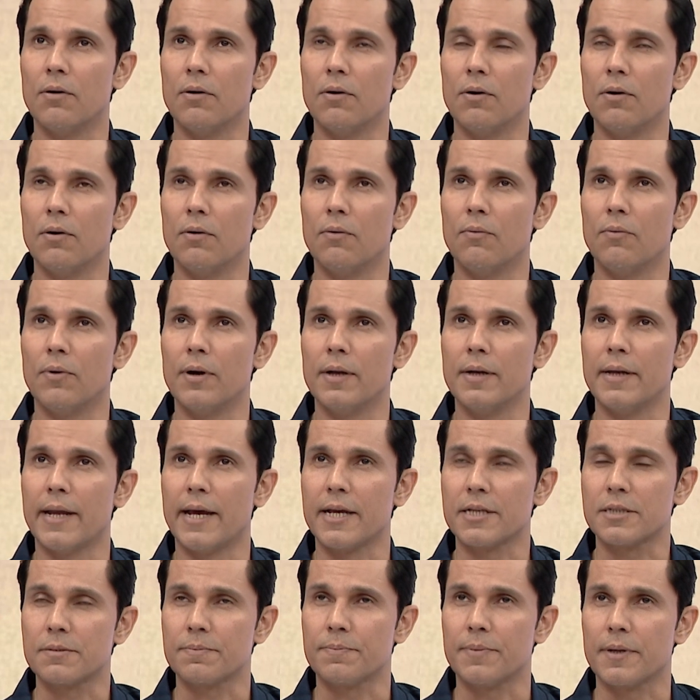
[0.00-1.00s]
or one
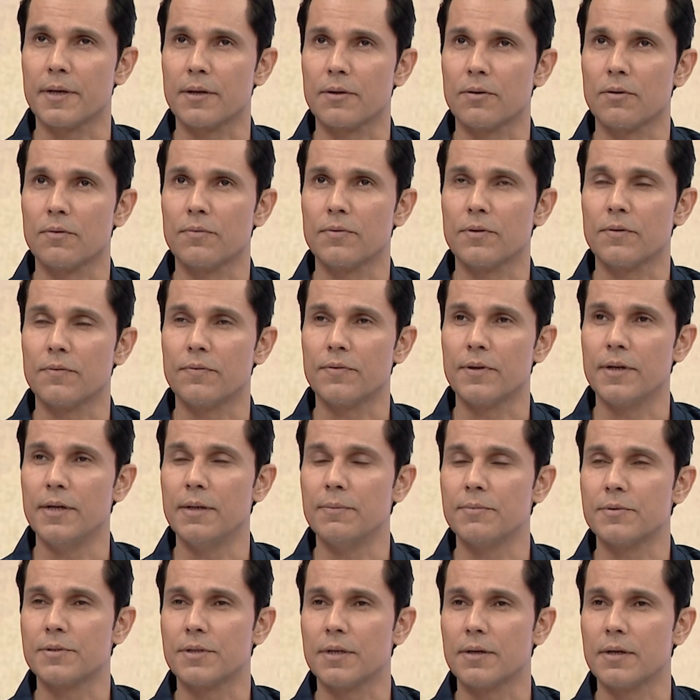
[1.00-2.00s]
aspect of the
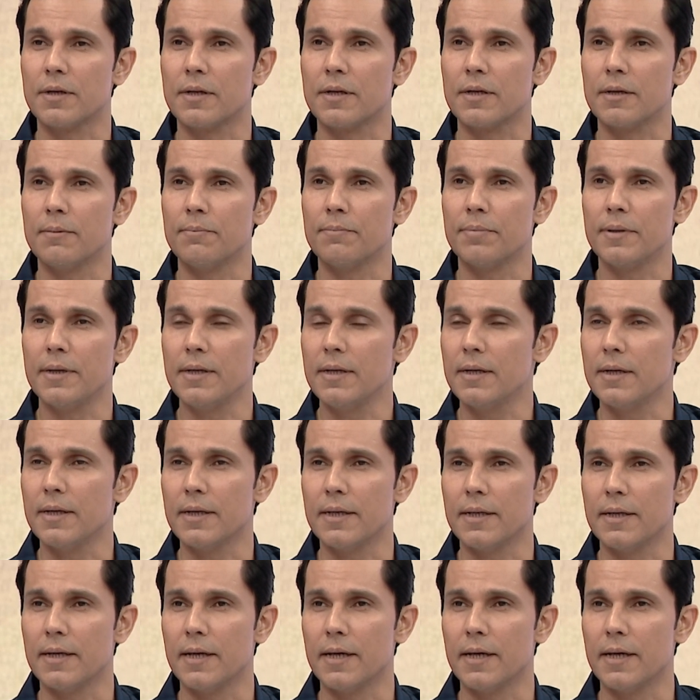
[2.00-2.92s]
freedom struggle completely